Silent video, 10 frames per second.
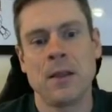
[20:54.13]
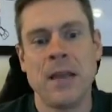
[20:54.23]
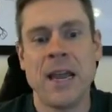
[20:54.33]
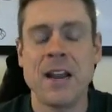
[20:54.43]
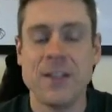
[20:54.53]

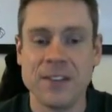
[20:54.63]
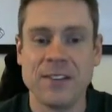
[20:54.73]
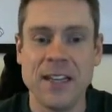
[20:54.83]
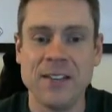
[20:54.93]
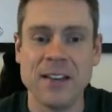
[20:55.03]
And this
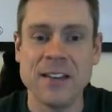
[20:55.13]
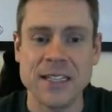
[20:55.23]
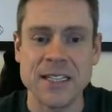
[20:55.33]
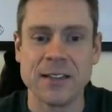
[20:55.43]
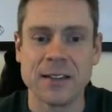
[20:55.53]
is
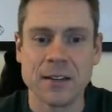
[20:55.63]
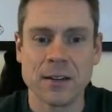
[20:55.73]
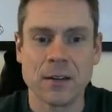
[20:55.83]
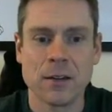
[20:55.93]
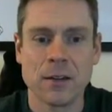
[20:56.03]
indeed,
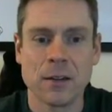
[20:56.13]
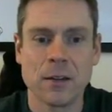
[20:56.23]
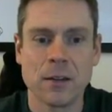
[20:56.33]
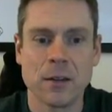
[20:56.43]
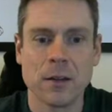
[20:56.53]

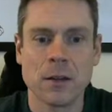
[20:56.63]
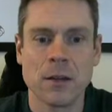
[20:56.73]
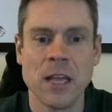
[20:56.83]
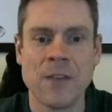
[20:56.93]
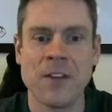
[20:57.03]

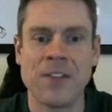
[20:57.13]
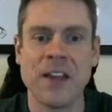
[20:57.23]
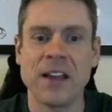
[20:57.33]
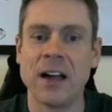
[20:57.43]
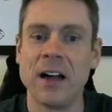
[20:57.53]
if I
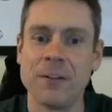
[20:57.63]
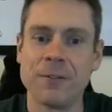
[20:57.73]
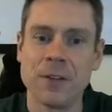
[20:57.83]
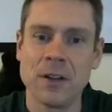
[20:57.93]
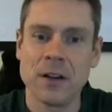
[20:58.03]
think of
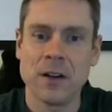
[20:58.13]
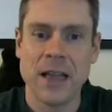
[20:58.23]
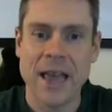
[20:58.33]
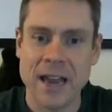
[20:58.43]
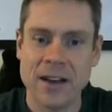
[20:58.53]

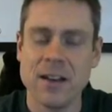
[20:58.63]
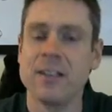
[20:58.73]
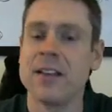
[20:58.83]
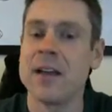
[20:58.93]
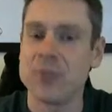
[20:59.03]
n
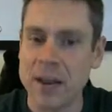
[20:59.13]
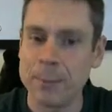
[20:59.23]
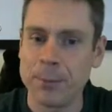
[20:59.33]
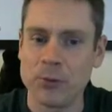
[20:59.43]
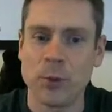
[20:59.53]
times n
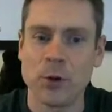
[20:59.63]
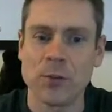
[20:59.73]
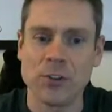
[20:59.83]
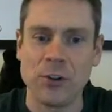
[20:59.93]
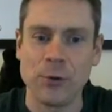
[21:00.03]
plus 1 over
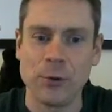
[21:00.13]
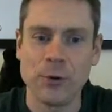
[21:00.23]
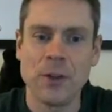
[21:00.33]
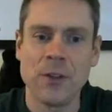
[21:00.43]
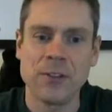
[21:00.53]
2,
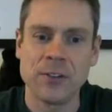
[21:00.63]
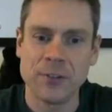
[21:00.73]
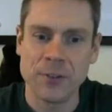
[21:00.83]
this is